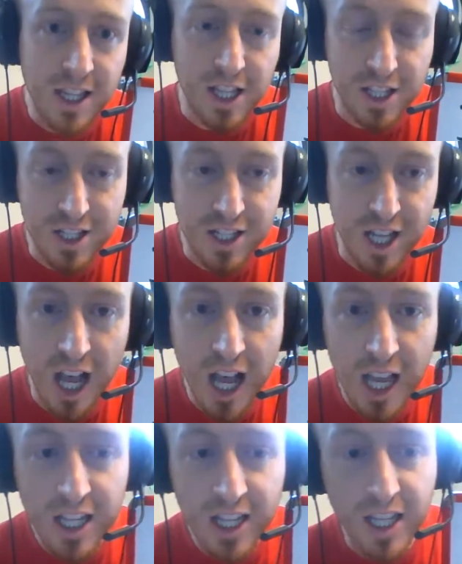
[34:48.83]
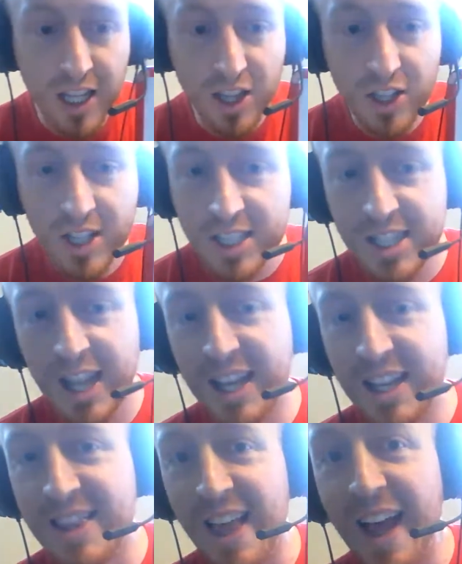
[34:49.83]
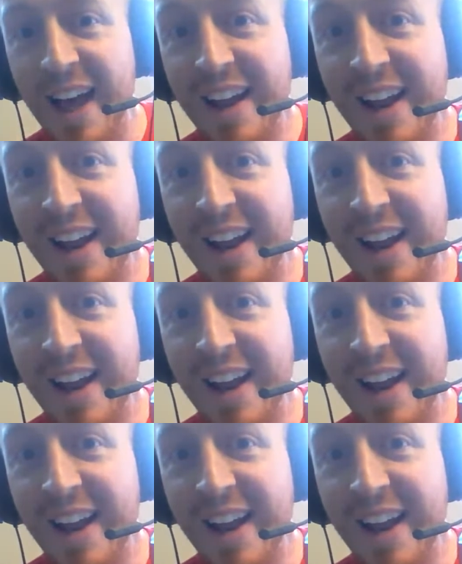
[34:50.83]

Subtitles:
the sign that looks like that?